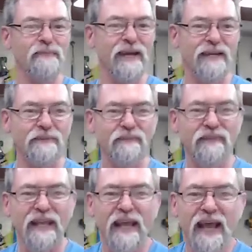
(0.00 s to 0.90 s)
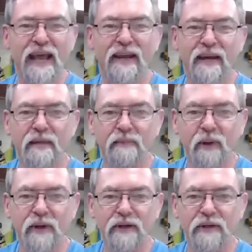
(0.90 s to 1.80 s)
them yet? Alan,
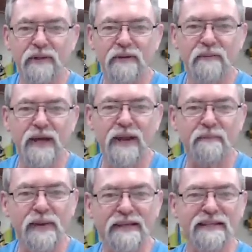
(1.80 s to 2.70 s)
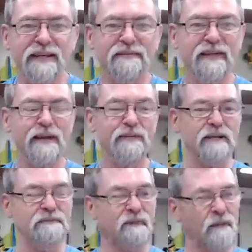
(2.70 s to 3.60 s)
employed you as an ambassador for
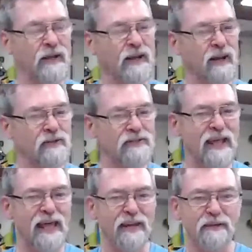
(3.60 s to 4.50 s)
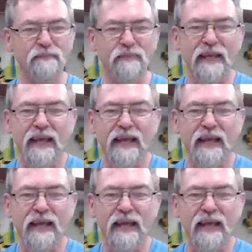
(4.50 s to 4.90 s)
Carbatec. Very close, Alan.